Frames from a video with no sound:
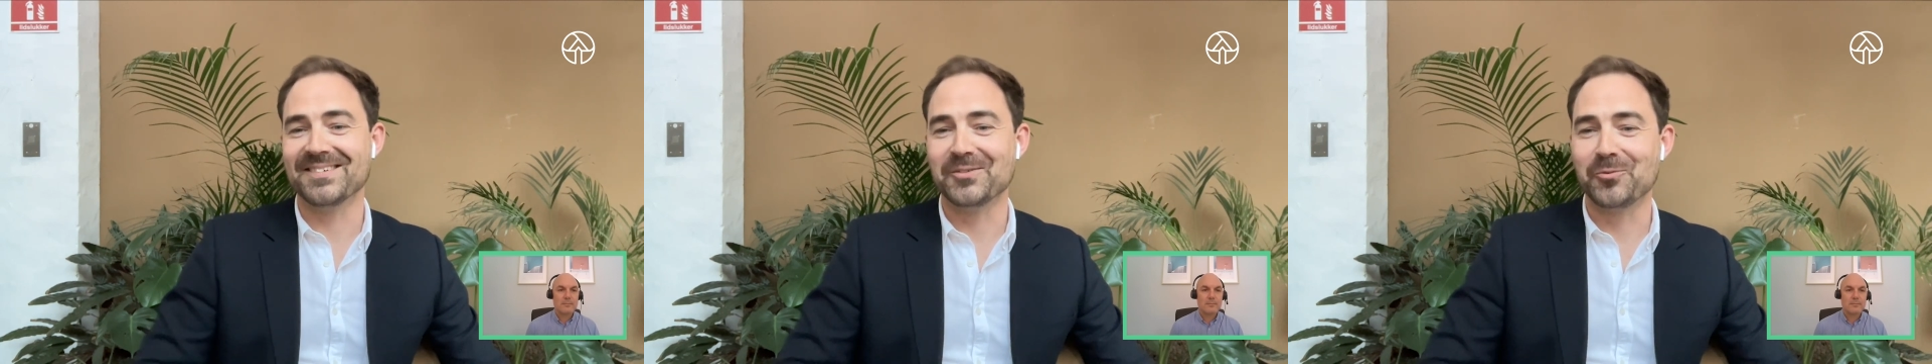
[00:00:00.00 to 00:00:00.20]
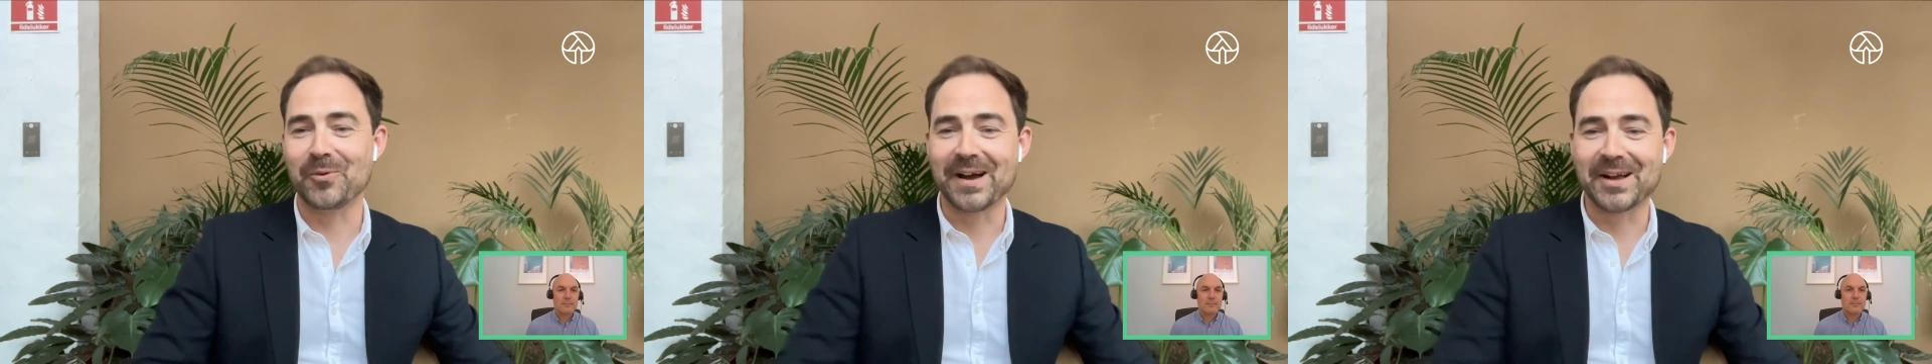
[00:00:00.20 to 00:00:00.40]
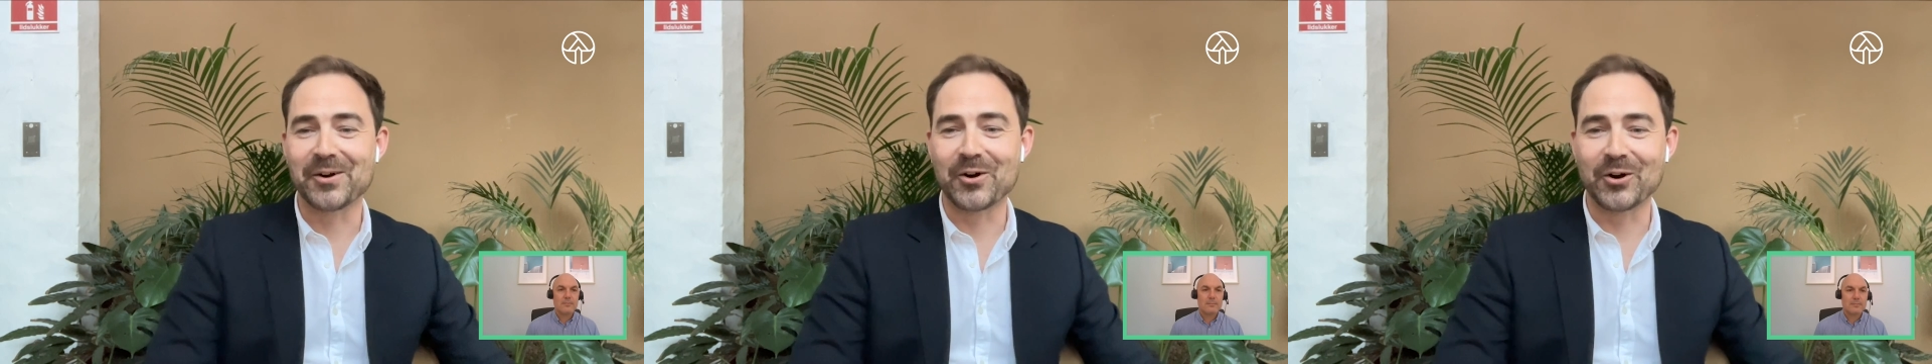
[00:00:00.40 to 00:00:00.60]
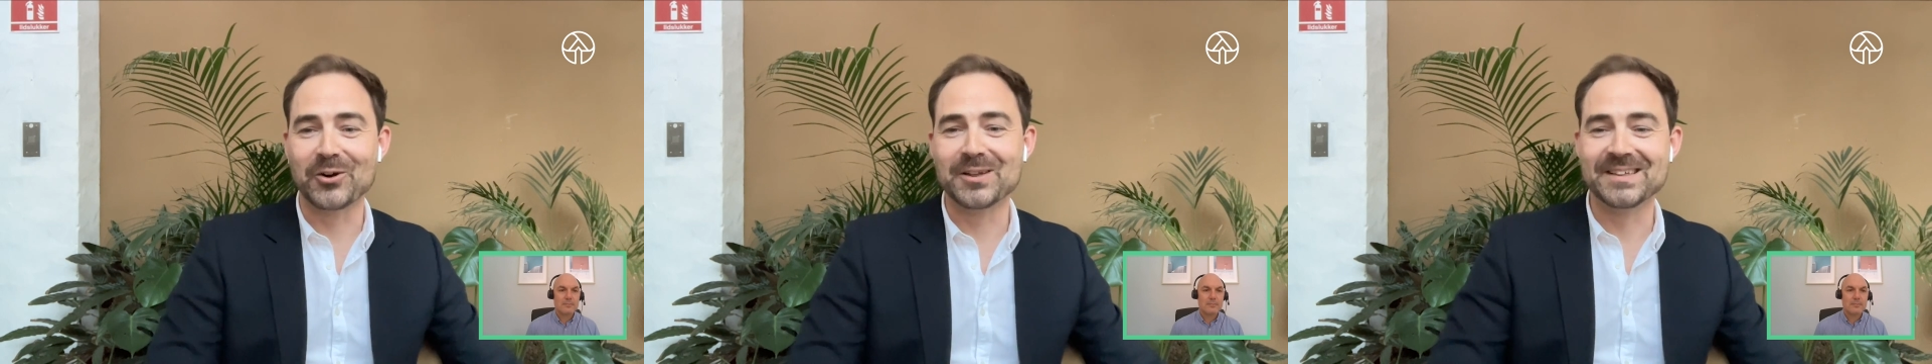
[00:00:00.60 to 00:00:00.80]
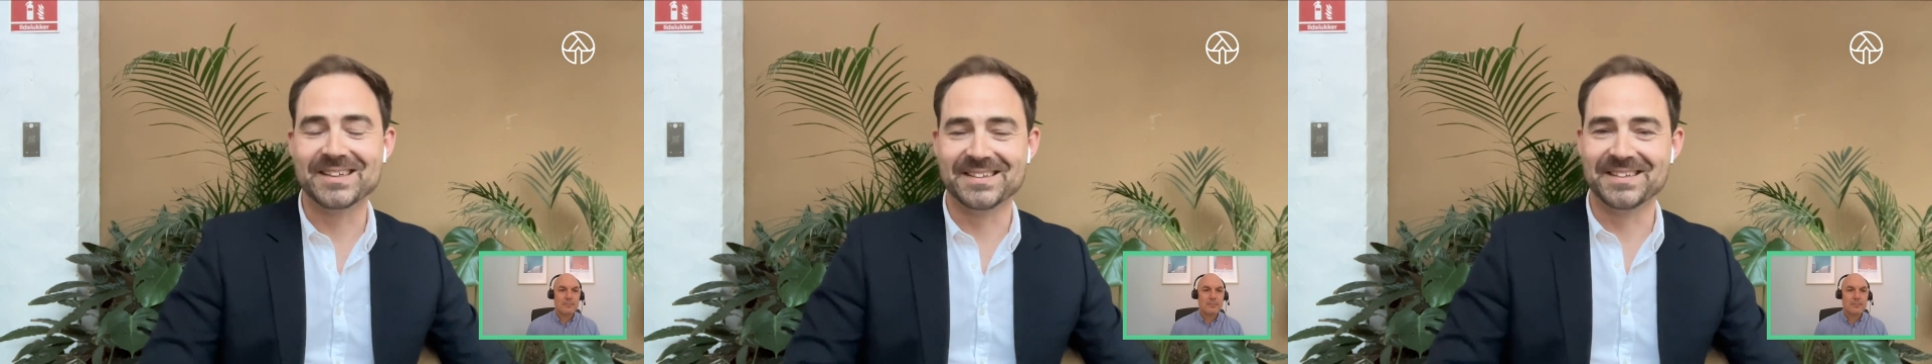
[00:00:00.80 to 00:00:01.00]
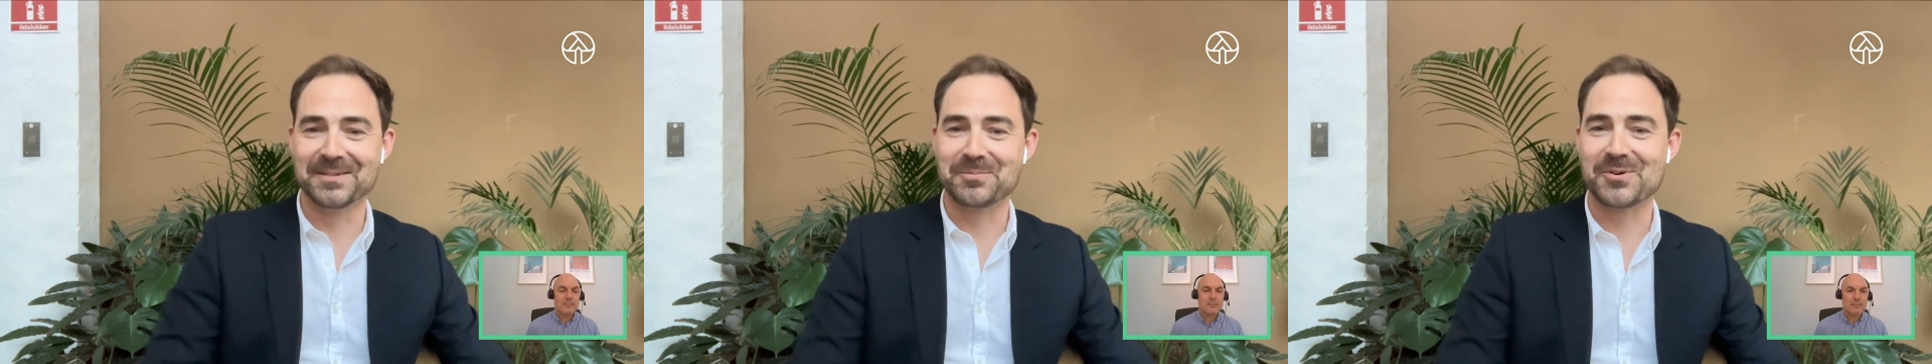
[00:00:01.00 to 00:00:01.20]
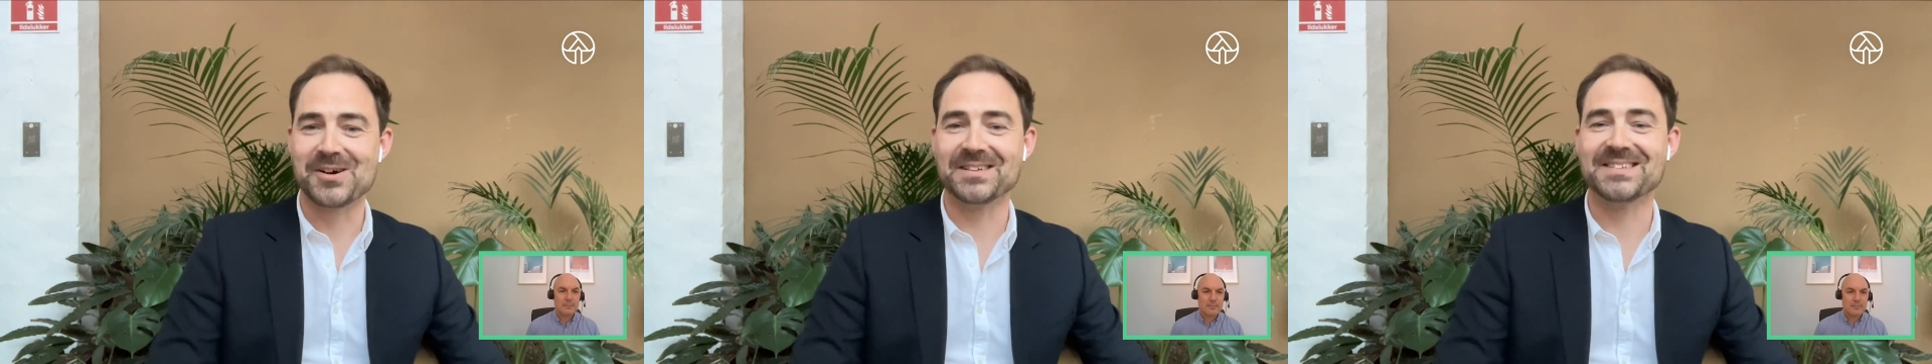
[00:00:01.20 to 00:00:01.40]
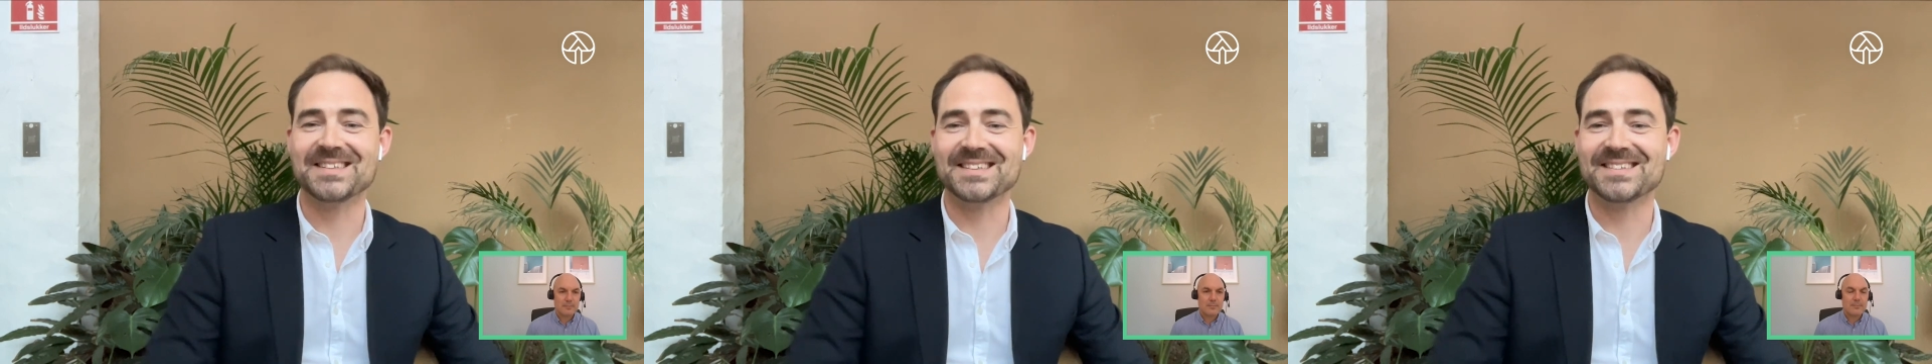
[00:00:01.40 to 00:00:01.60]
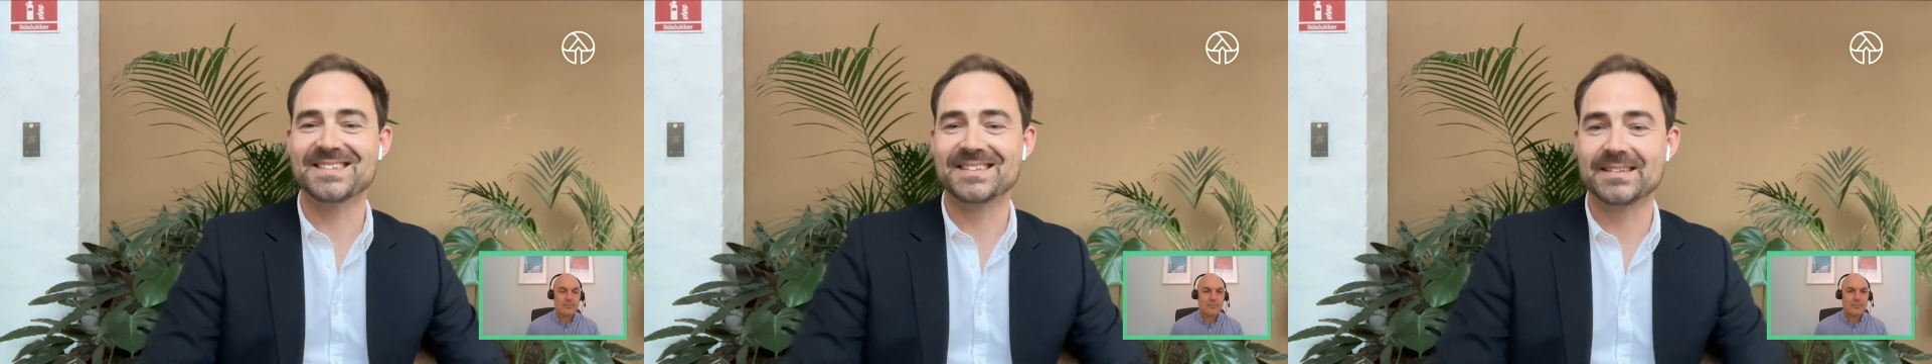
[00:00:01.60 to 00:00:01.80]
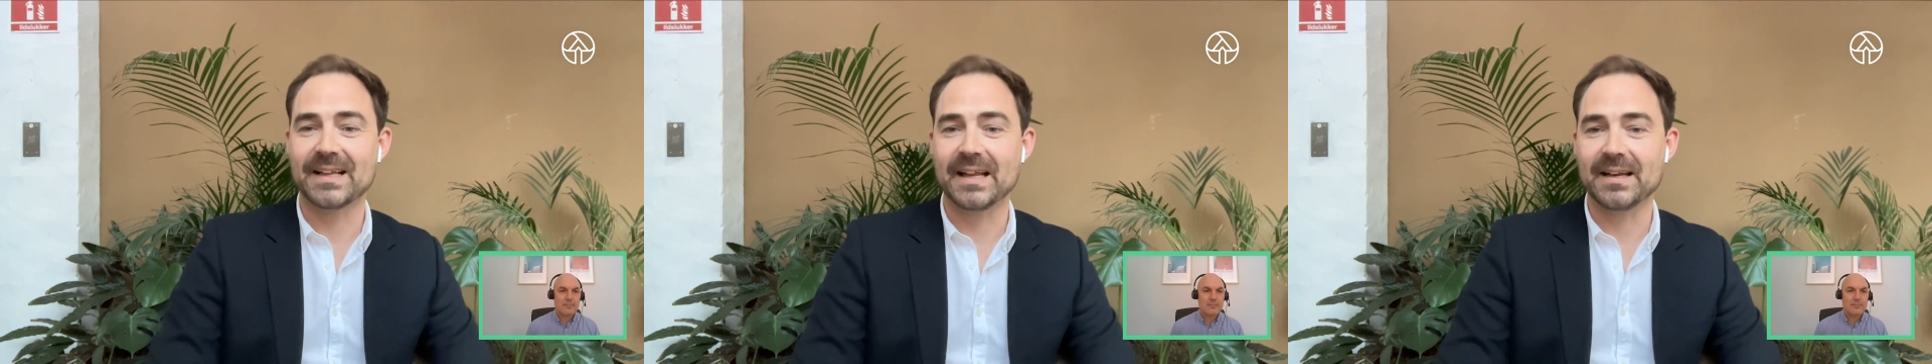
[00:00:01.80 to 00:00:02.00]
way earlier in the
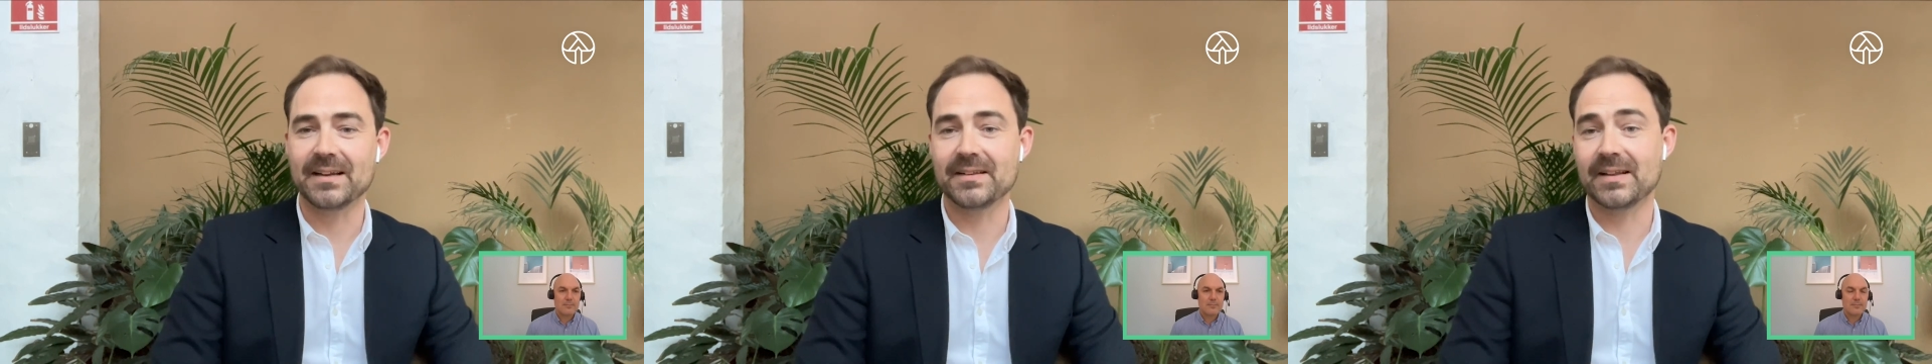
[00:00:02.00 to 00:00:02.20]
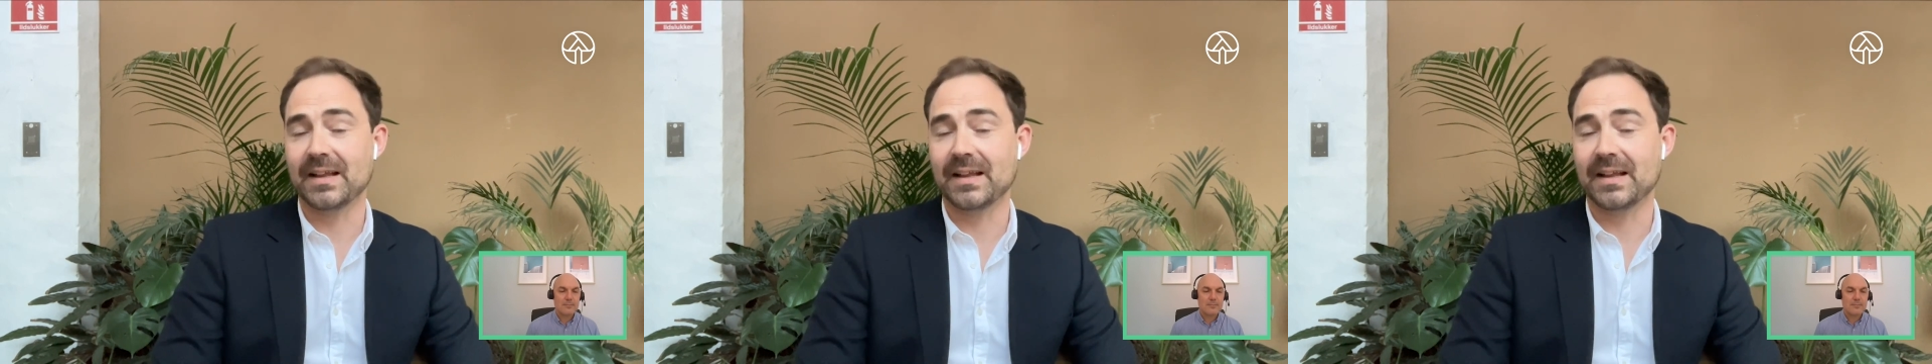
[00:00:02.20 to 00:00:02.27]
process than